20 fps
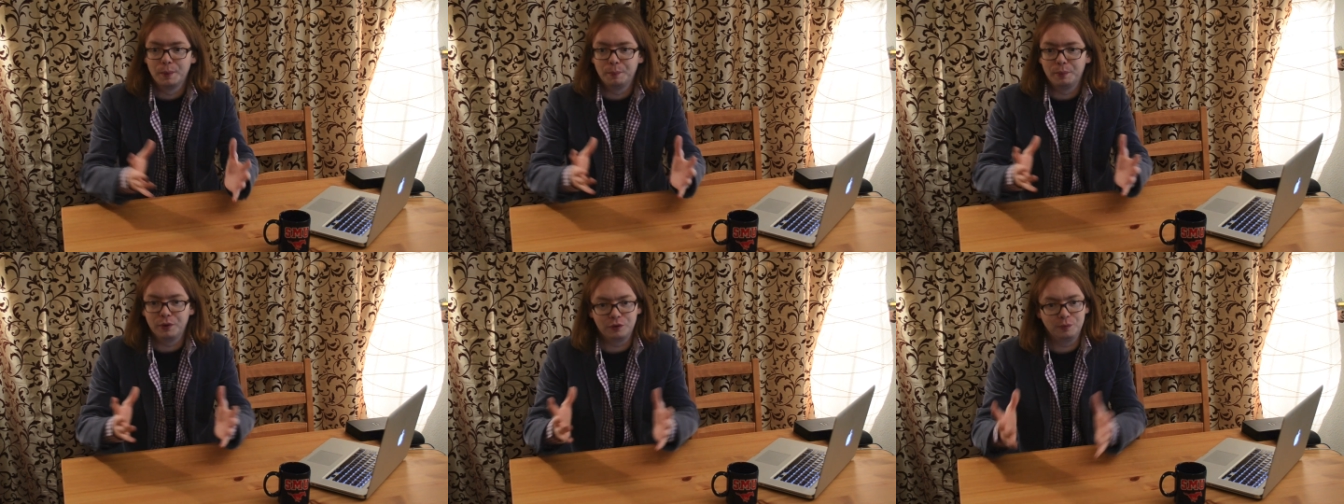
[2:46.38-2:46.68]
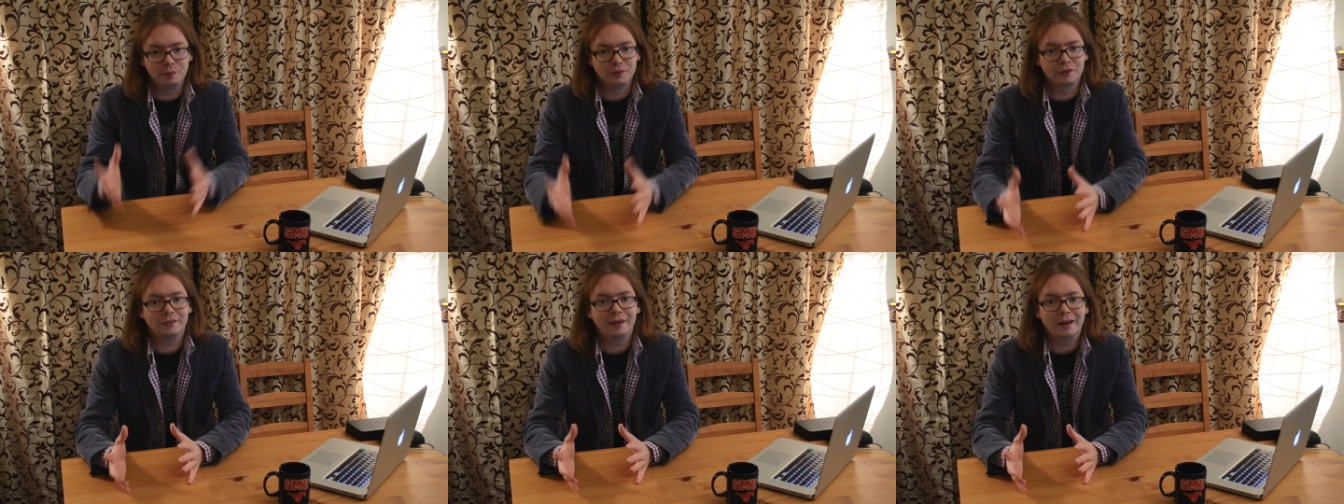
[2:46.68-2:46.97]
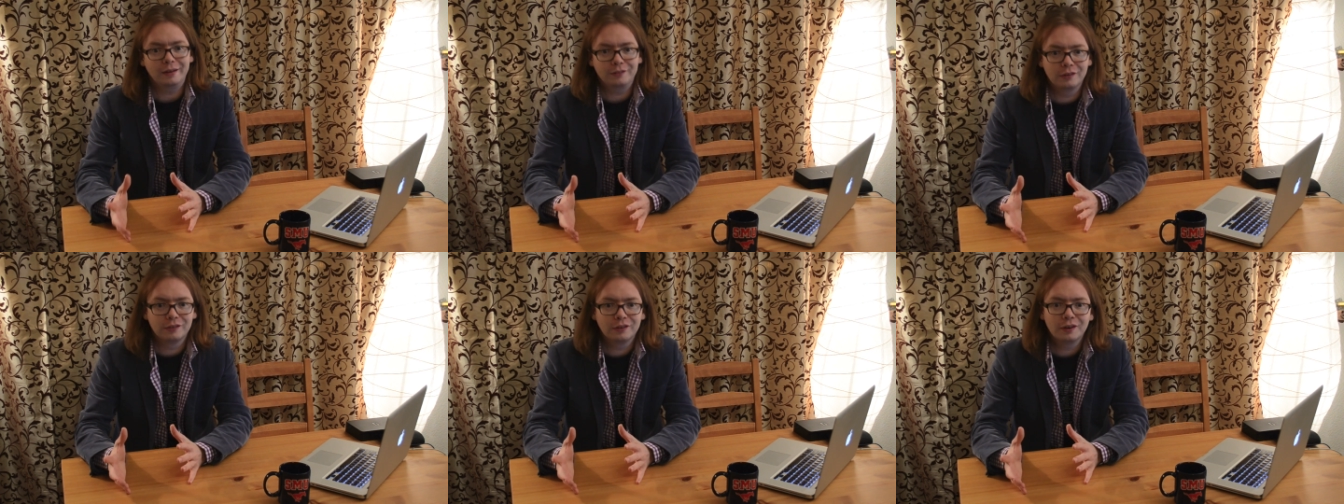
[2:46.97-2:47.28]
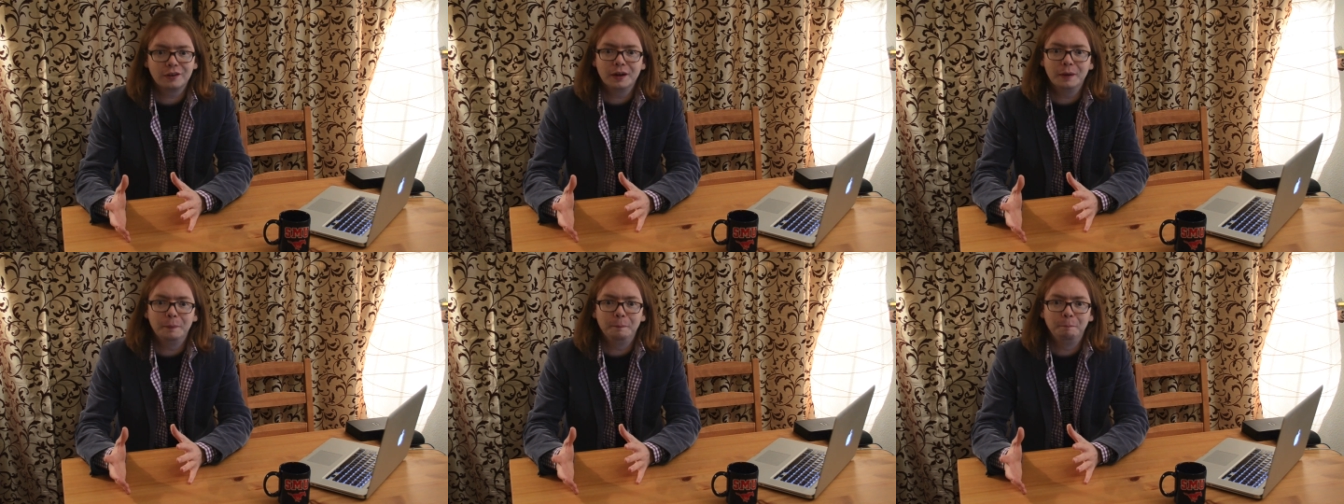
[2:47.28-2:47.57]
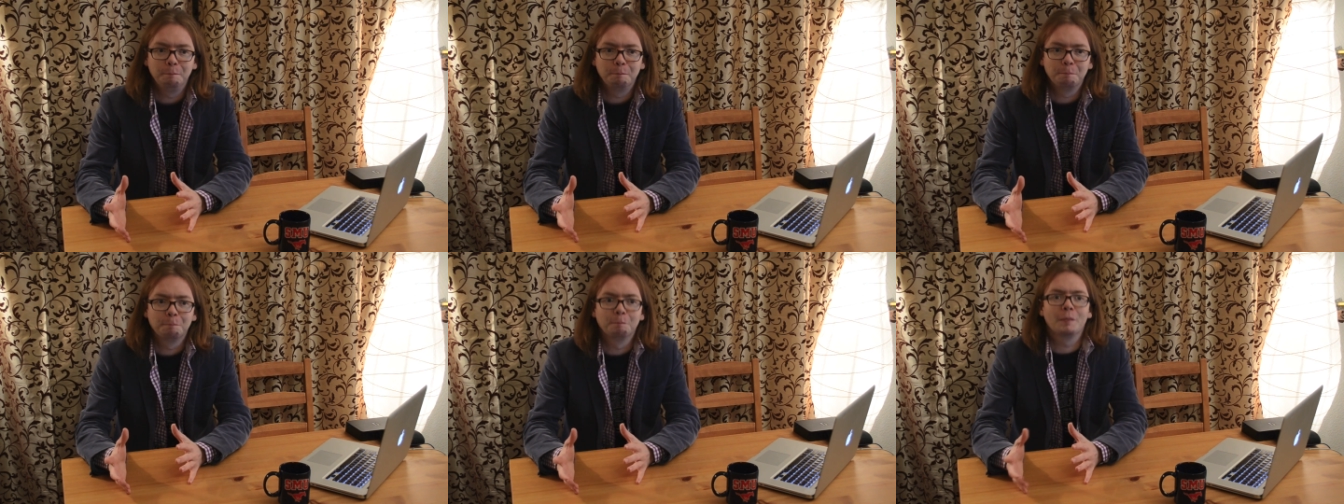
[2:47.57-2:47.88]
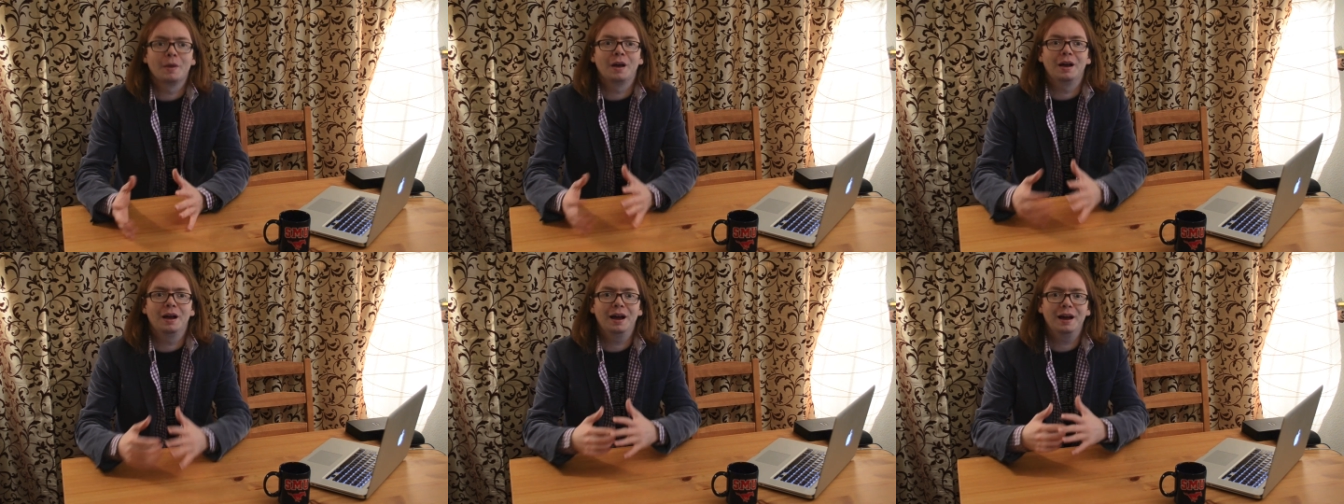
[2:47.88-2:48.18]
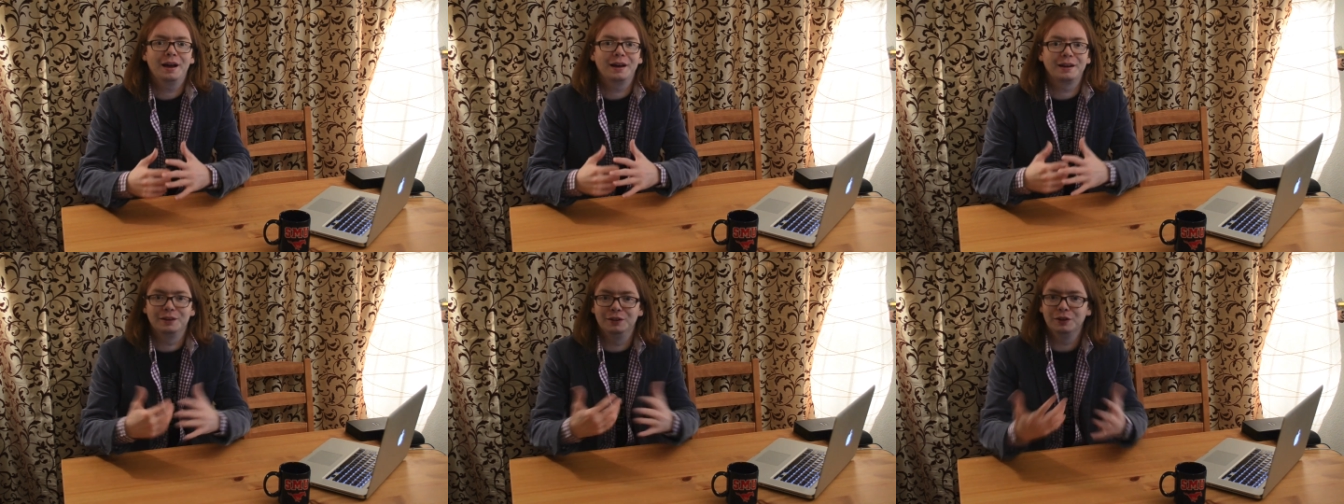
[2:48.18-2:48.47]
put some detectors on it,
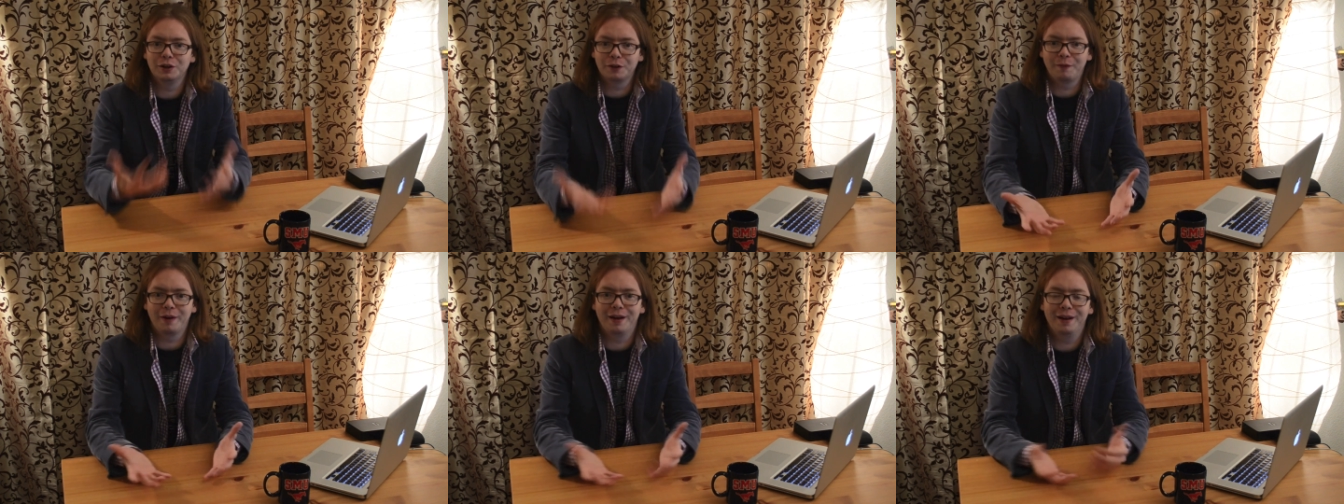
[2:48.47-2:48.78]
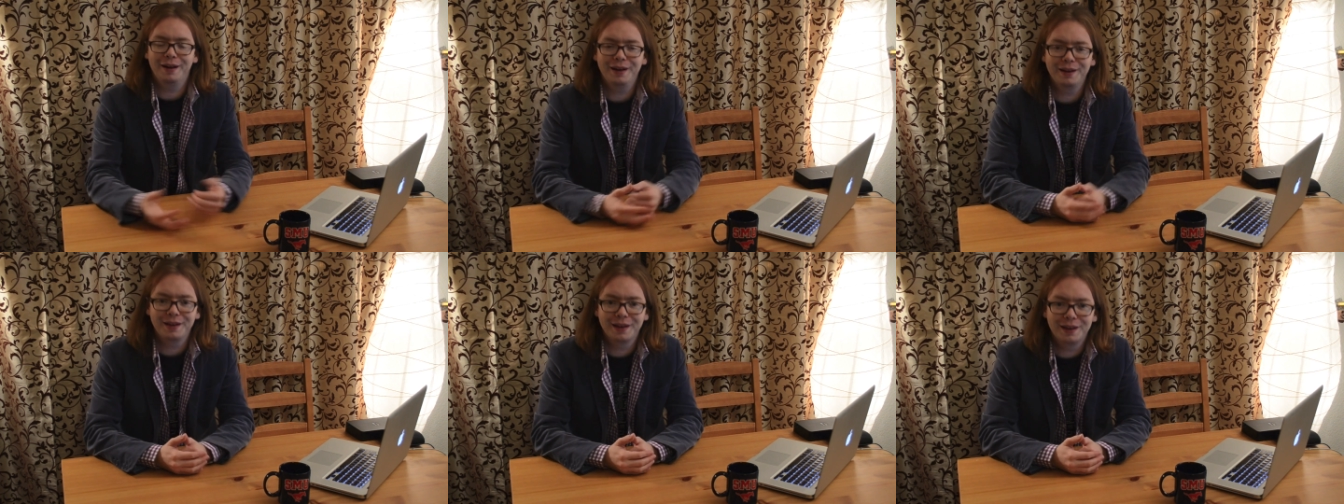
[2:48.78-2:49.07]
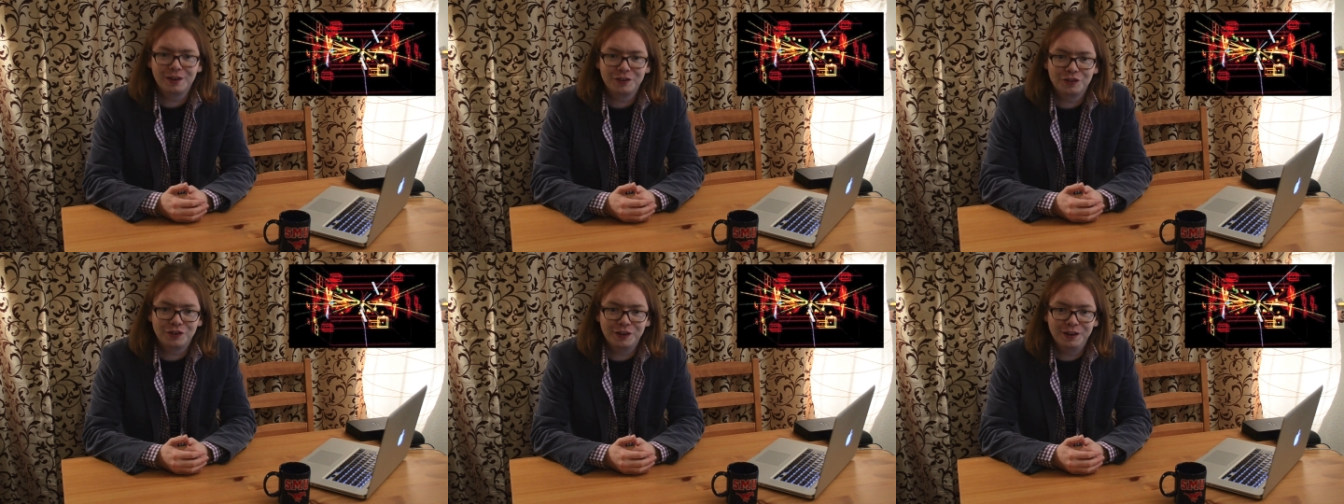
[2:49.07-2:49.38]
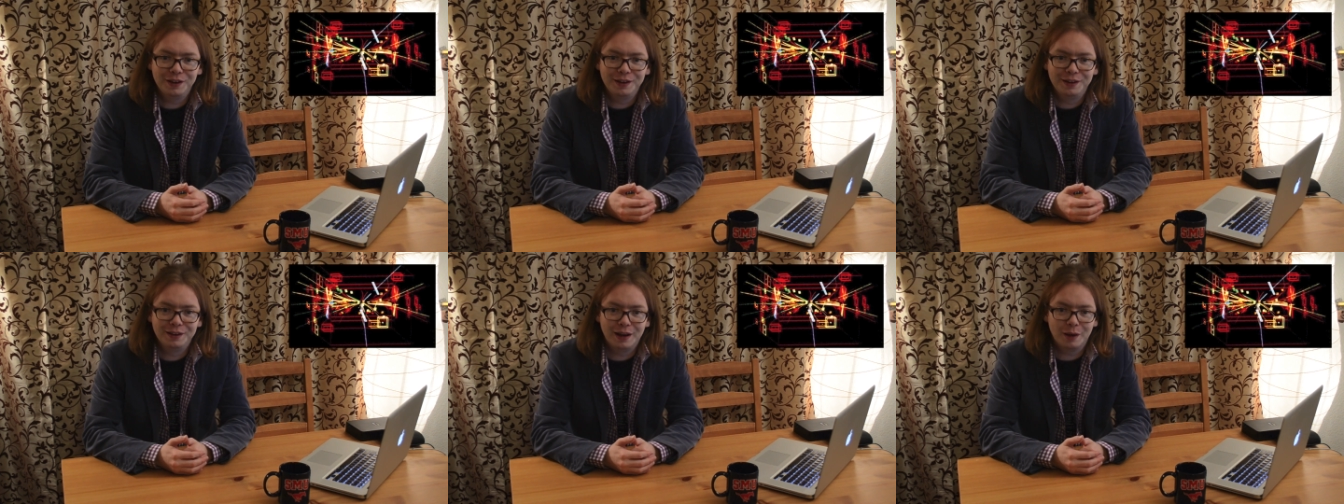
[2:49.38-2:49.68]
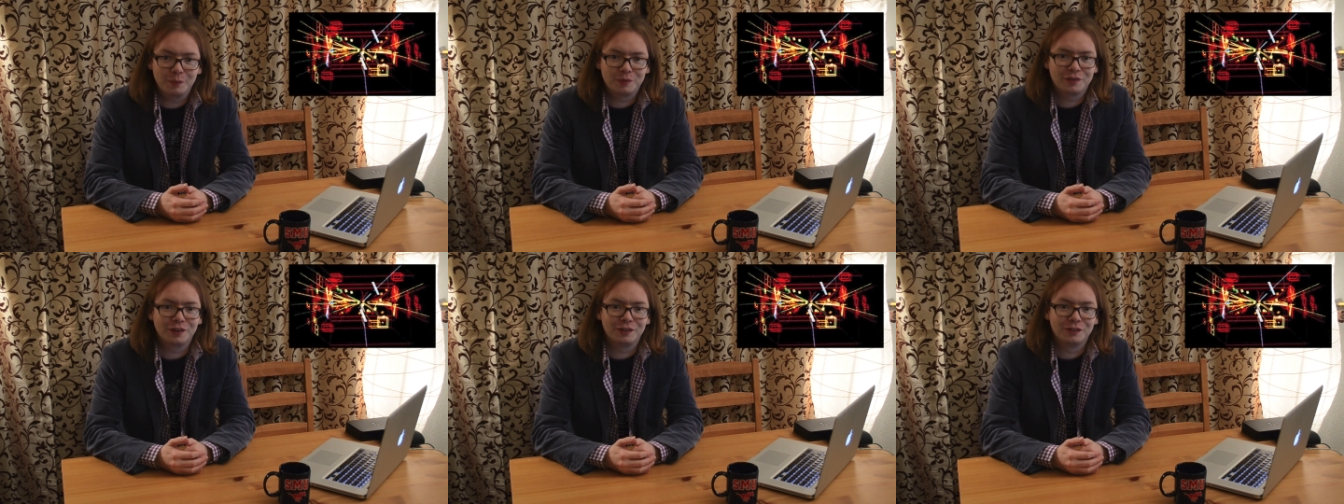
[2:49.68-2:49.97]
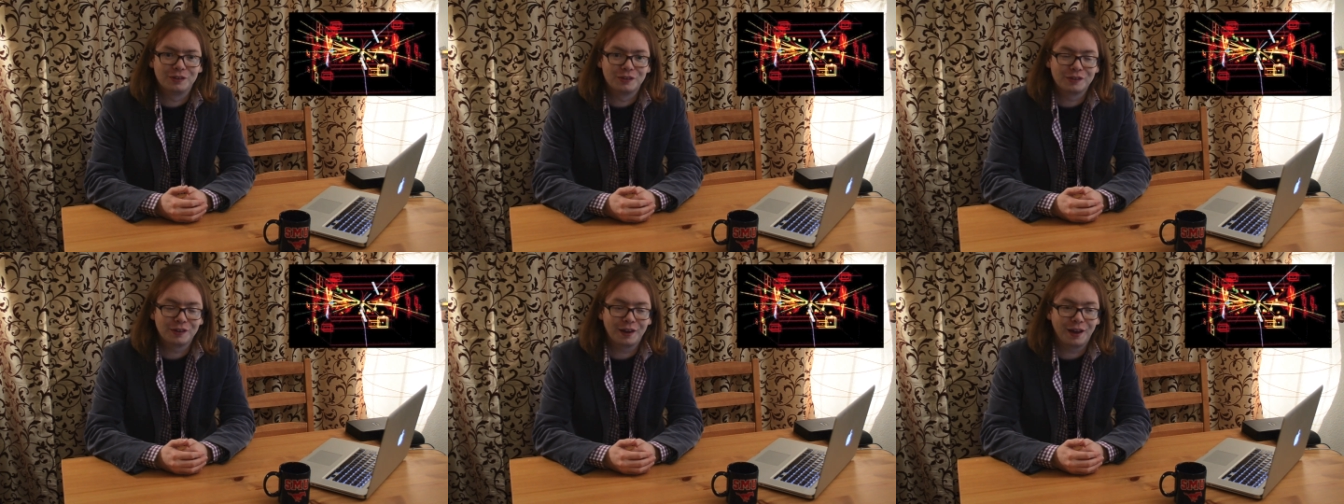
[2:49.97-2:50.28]
and look for high energy leptons,